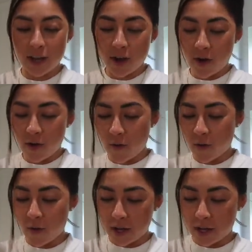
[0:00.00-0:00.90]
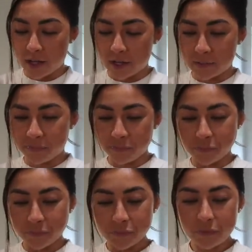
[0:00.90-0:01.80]

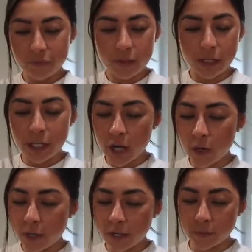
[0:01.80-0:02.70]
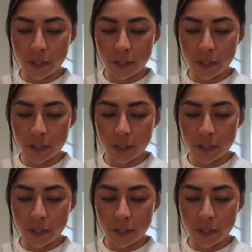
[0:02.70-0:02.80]
um, you know what?